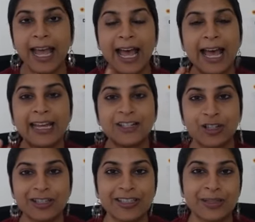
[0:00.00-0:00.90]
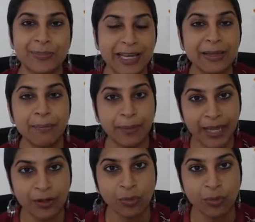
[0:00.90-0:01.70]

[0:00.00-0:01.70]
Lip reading: and just as many paid